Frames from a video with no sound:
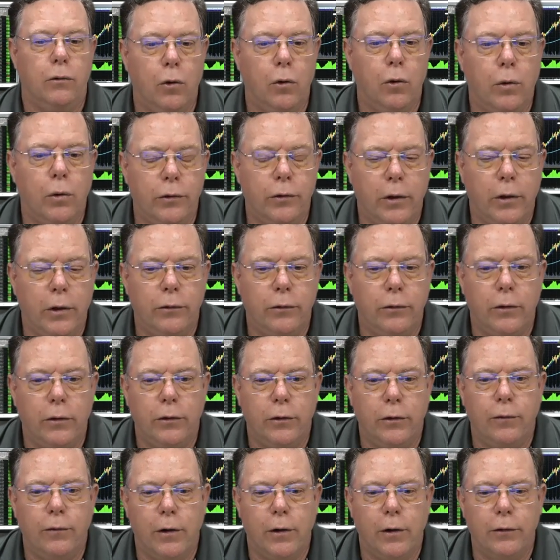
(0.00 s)
towards us
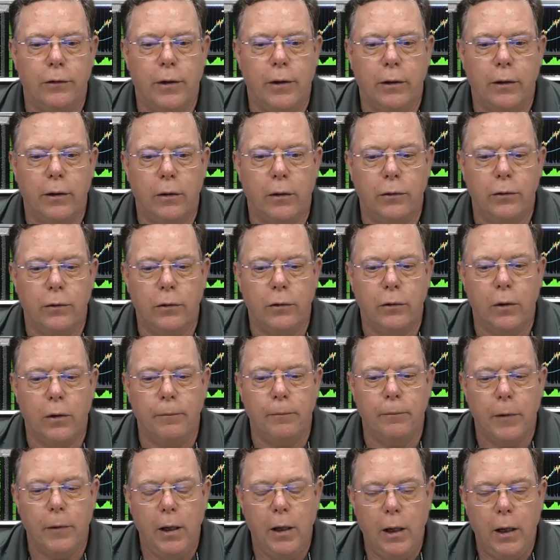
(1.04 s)
as far as that goes.
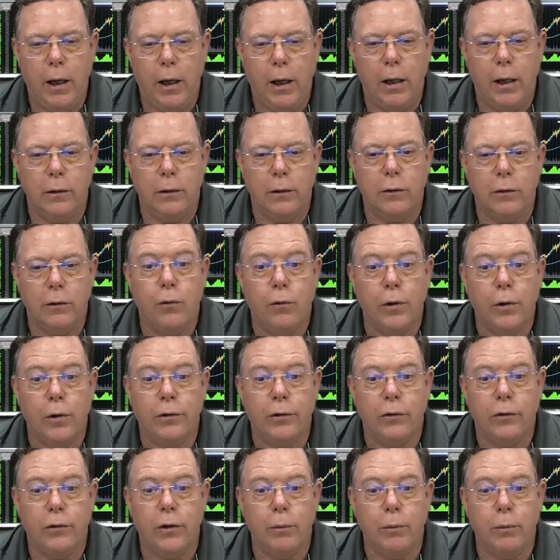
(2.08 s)
So look
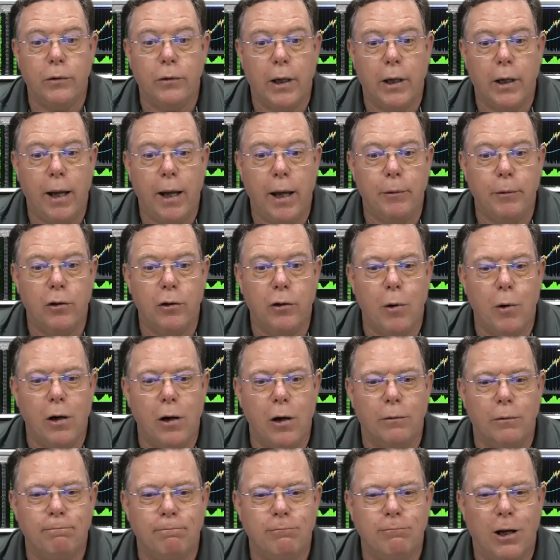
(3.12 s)
forward to seeing what's going to happen
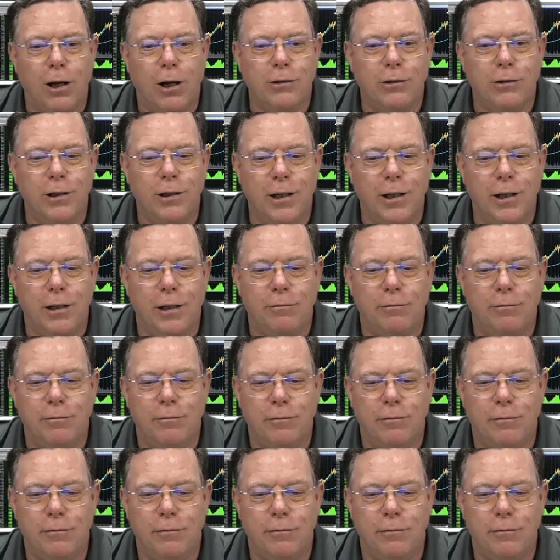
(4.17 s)
tomorrow. Talk to you then.